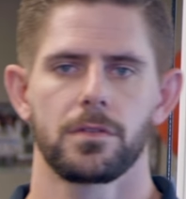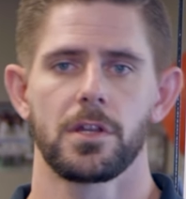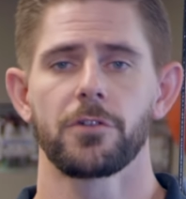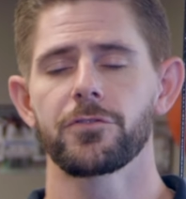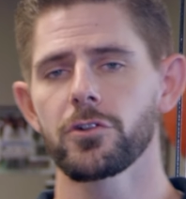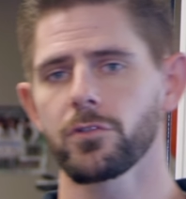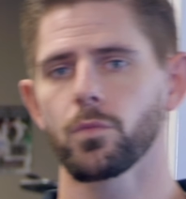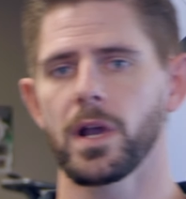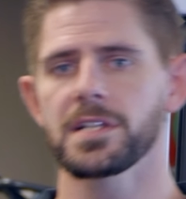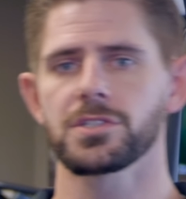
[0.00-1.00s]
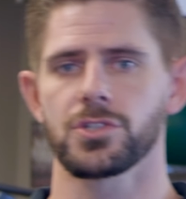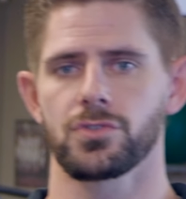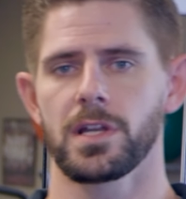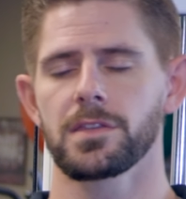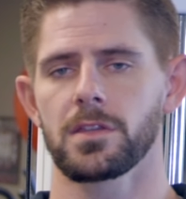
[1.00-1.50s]
There are a few different ways to
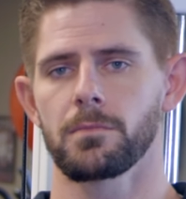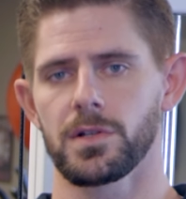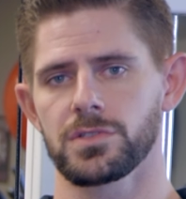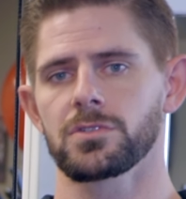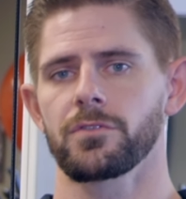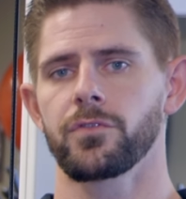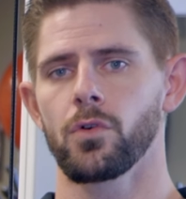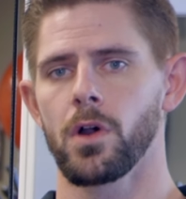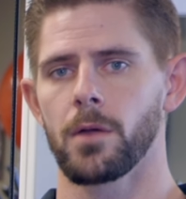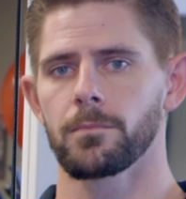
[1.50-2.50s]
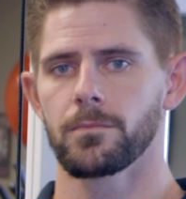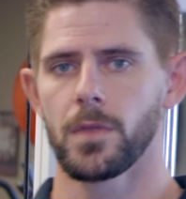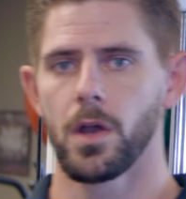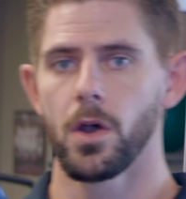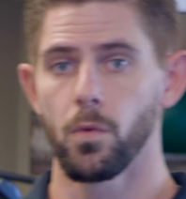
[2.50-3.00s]
strengthen the muscles of the forearm.
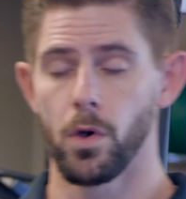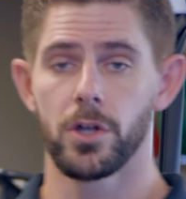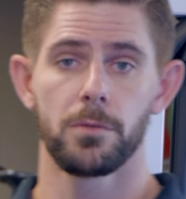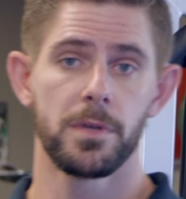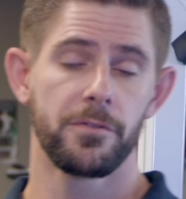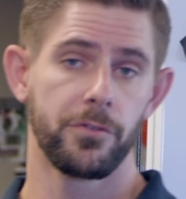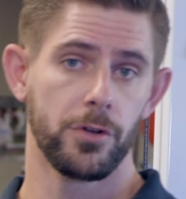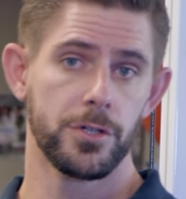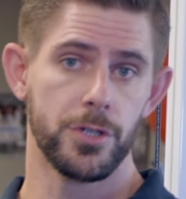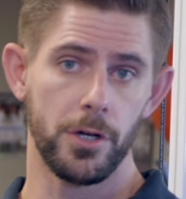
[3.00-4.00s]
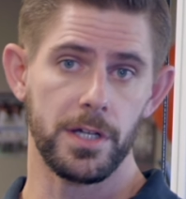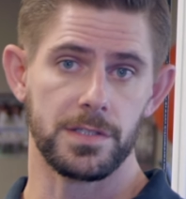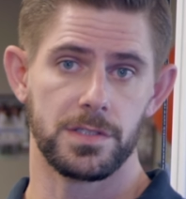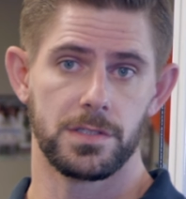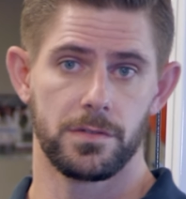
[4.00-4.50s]
One could be for
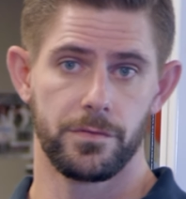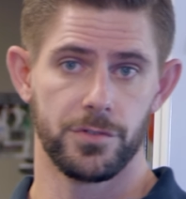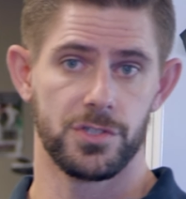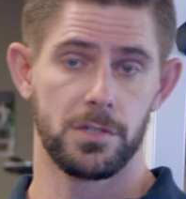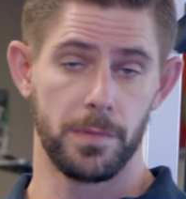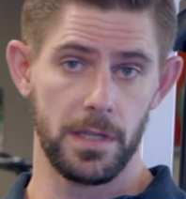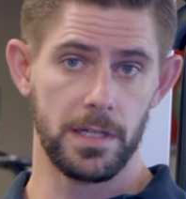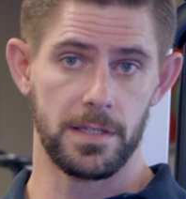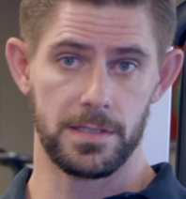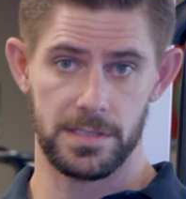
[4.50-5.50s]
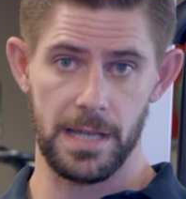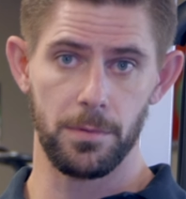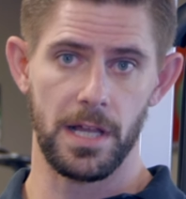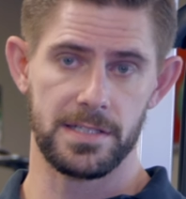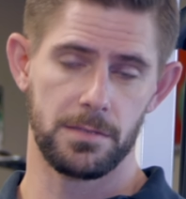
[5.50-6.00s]
endurance, for stability, the
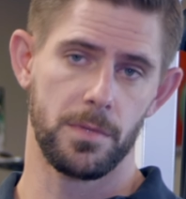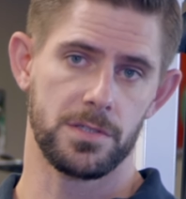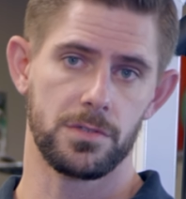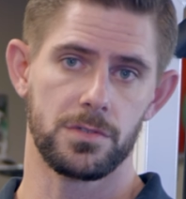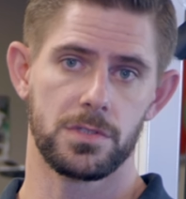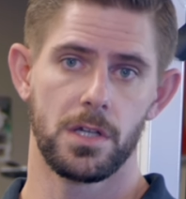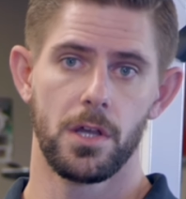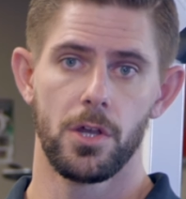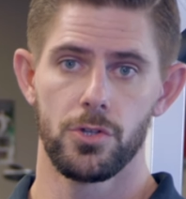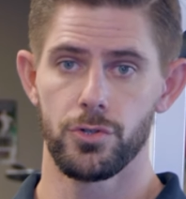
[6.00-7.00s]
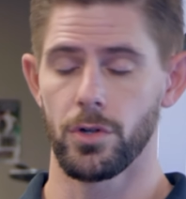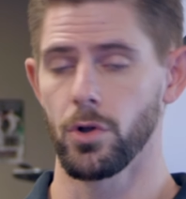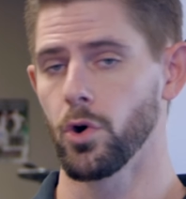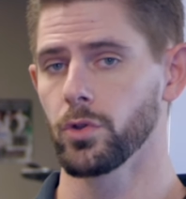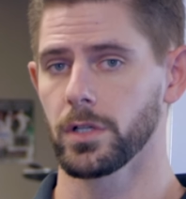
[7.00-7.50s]
stabilizing muscles. You could
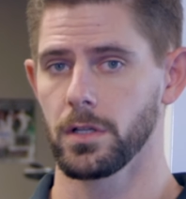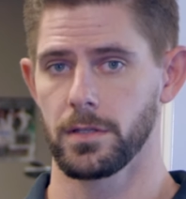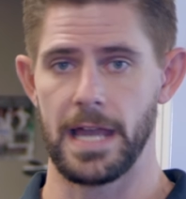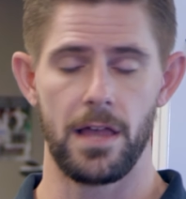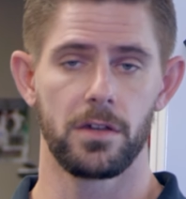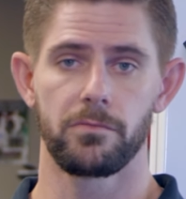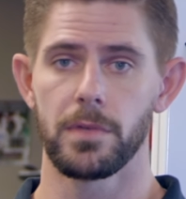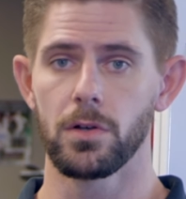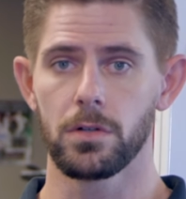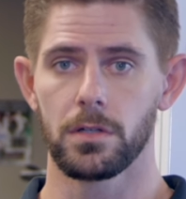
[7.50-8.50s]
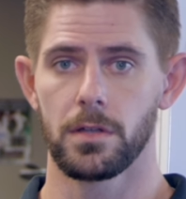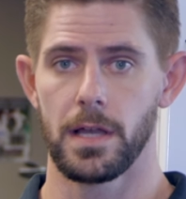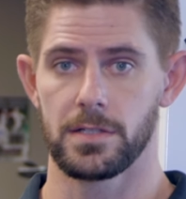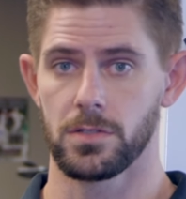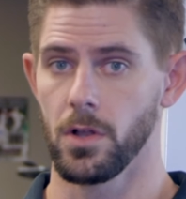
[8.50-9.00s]
hold a gallon of milk
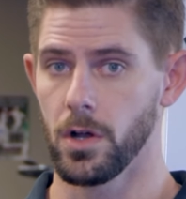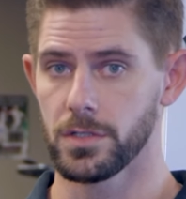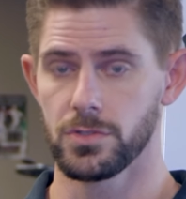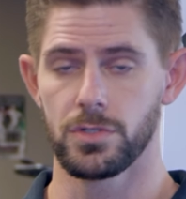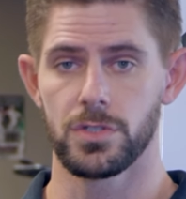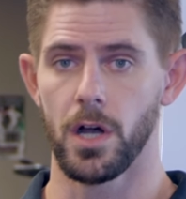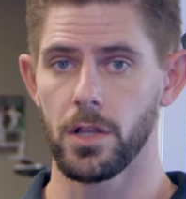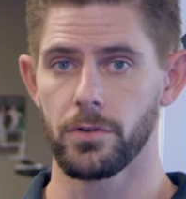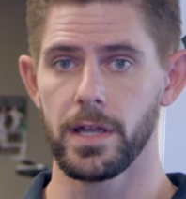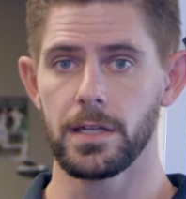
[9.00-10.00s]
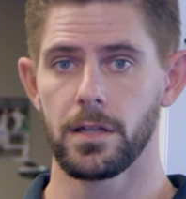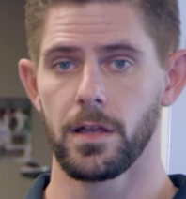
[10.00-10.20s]
as long as you could tolerate,